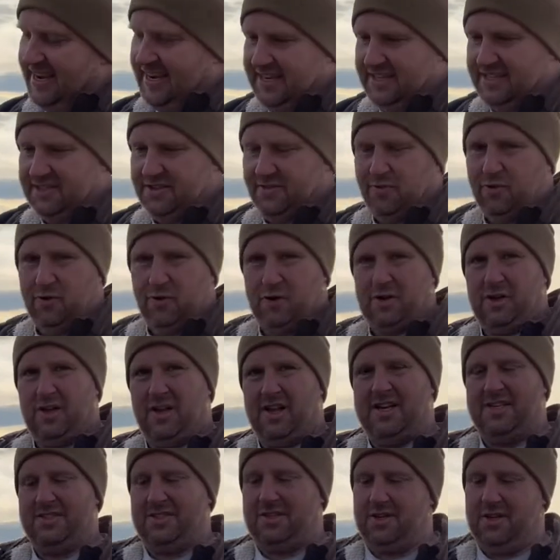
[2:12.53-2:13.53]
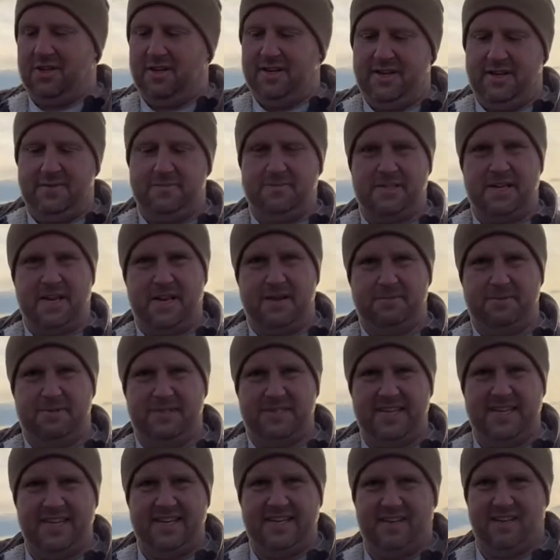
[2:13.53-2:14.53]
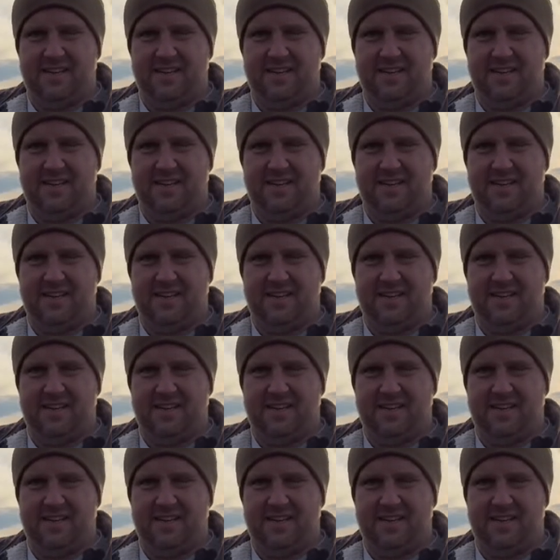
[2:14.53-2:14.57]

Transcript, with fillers: is for Clostridium type C,